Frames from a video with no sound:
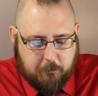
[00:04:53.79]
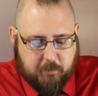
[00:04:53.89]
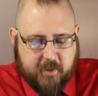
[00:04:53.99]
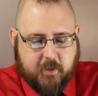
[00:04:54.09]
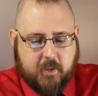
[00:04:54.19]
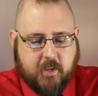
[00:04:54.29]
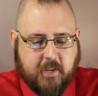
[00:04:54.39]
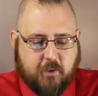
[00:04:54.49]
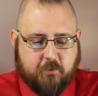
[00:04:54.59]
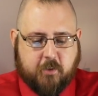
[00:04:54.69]
But
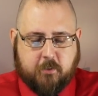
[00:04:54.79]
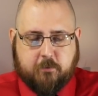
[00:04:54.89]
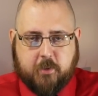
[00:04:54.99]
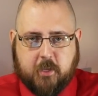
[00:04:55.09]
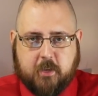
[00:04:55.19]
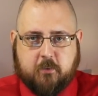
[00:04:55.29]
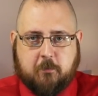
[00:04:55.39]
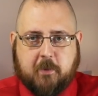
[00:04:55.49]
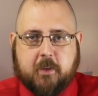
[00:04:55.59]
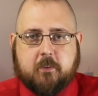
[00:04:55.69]
here's another thing I
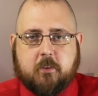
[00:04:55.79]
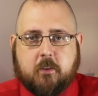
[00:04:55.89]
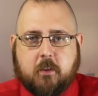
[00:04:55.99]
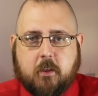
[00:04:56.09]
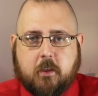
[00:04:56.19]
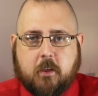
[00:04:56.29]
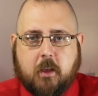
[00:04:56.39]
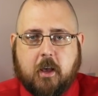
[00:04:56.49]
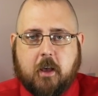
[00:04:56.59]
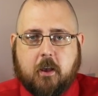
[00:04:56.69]
expect.
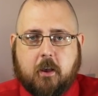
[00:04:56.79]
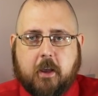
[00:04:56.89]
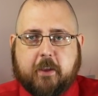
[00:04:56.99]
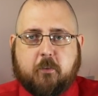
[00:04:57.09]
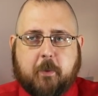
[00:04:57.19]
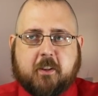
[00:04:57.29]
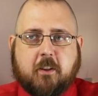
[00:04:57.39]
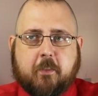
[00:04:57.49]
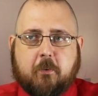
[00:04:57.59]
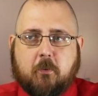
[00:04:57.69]
I expect
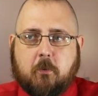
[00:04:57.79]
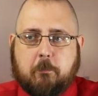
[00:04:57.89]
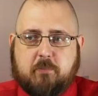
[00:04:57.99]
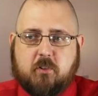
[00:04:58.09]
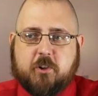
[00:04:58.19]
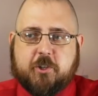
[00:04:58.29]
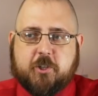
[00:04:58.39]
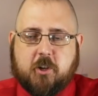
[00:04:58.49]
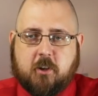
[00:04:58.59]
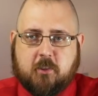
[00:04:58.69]
another
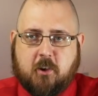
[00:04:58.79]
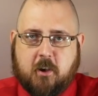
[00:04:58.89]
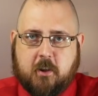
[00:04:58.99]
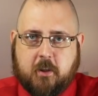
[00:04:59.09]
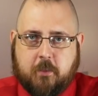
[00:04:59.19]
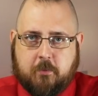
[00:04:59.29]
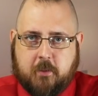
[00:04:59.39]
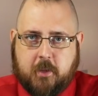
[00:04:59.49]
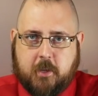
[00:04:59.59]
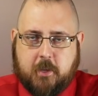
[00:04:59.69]
push along
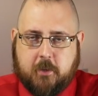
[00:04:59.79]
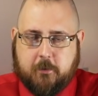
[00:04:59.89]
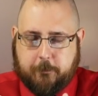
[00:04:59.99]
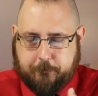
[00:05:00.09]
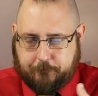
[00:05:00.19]
the